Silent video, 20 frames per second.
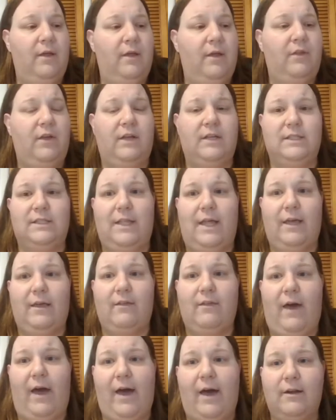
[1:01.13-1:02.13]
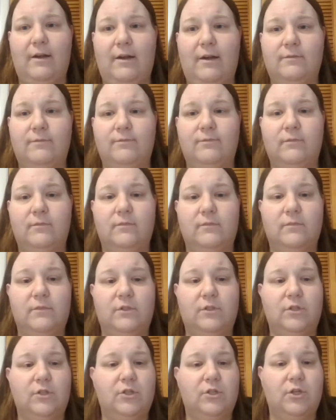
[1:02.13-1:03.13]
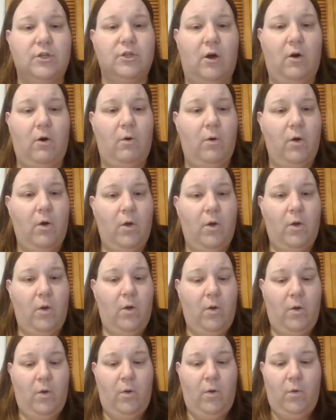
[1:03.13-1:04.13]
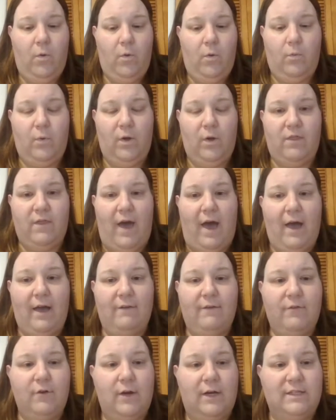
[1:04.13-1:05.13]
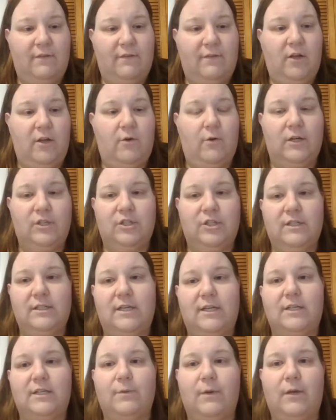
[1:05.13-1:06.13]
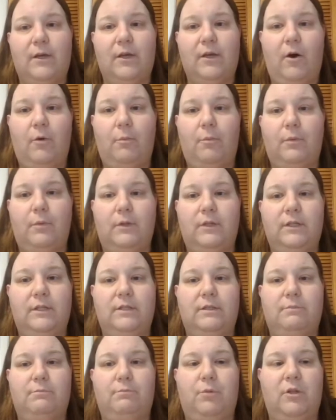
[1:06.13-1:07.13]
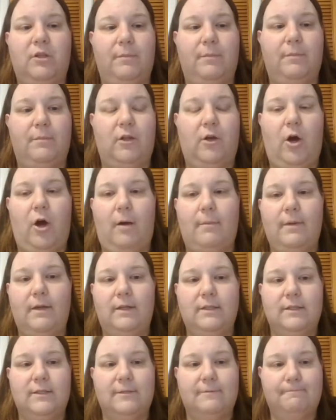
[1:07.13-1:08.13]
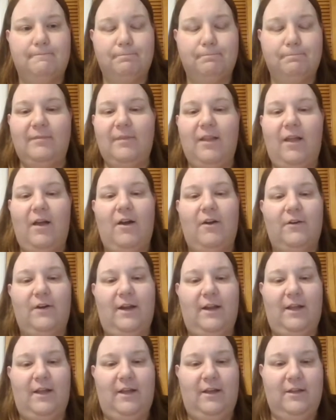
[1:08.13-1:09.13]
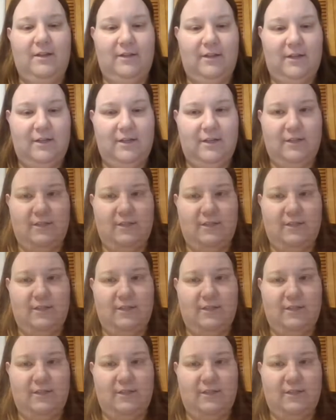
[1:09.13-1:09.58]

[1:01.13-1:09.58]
things like that. So with that, if you guys have any questions as we go, please put them in the comments. Alrighty, let's